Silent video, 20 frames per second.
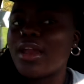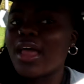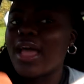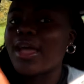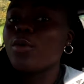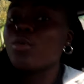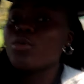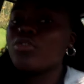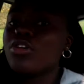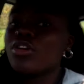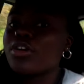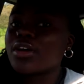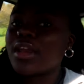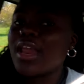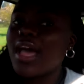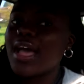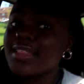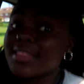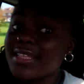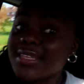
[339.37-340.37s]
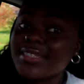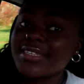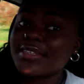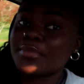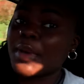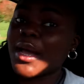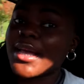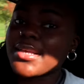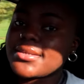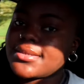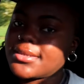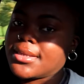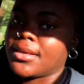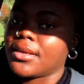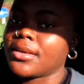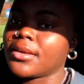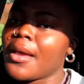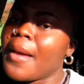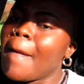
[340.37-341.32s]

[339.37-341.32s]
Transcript: Like it will look like this is my scene,